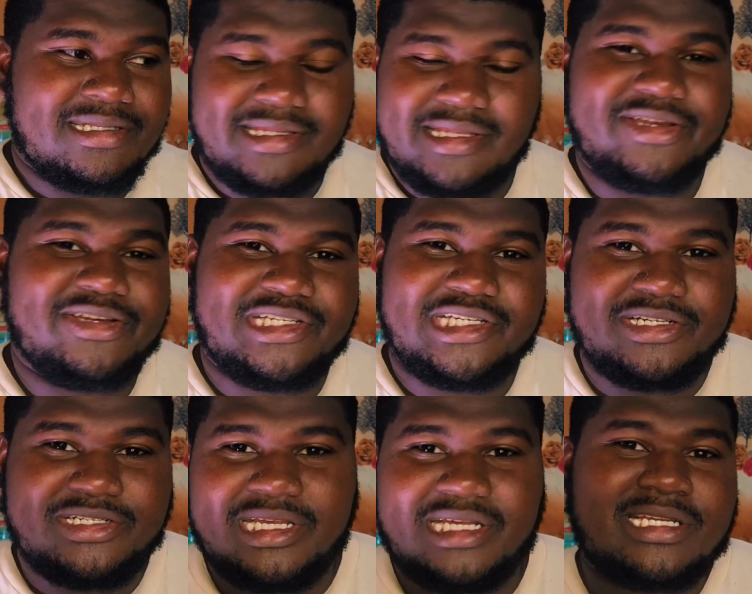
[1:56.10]
their
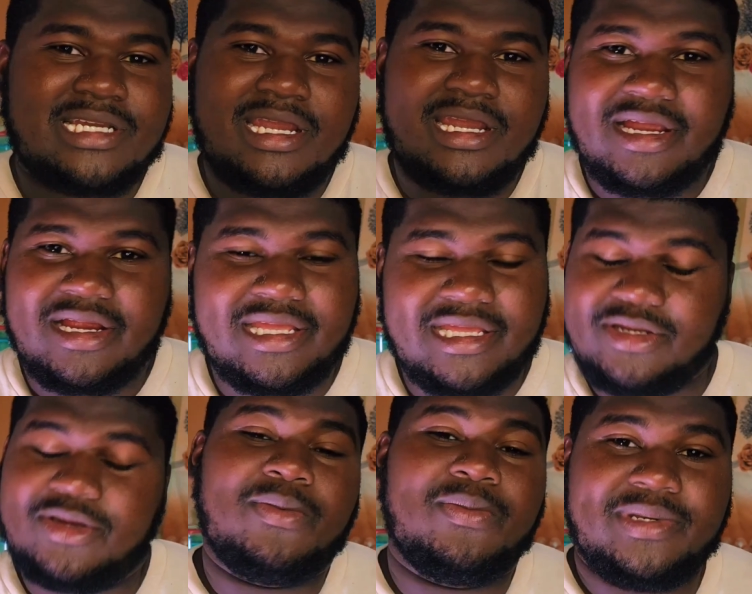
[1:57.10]
shares that are already in the
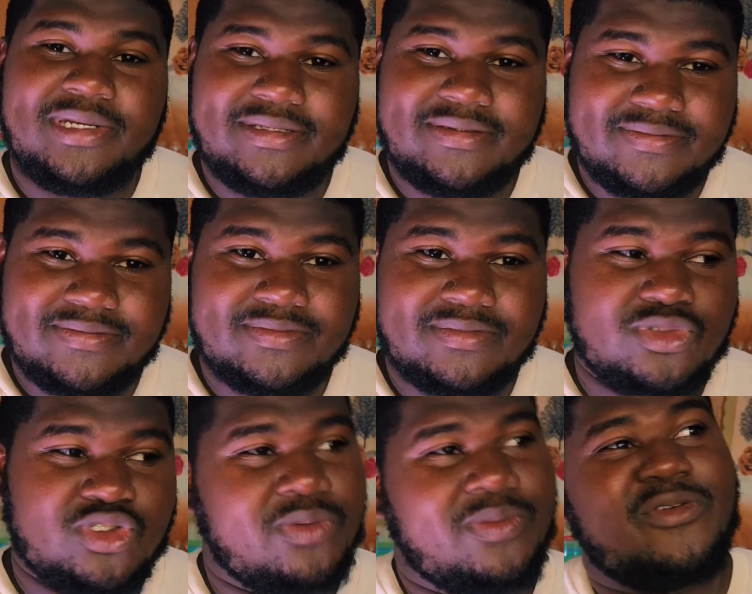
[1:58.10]
company,
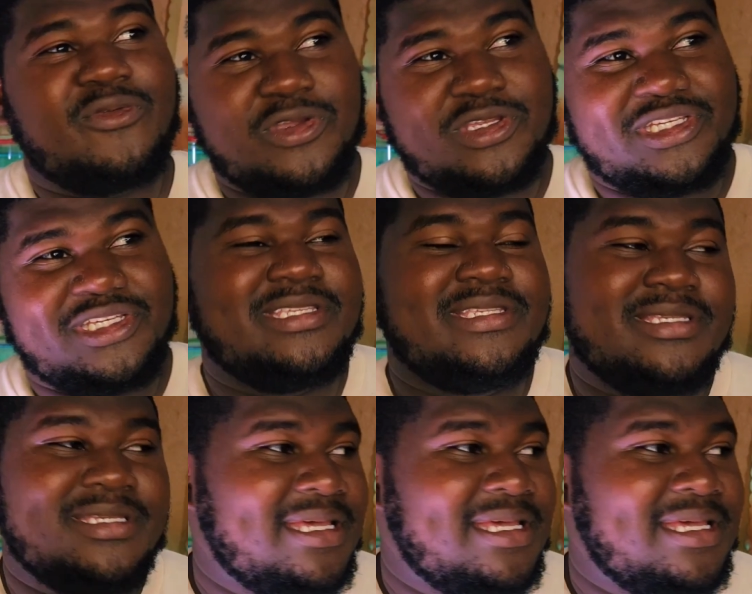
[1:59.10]
some of which is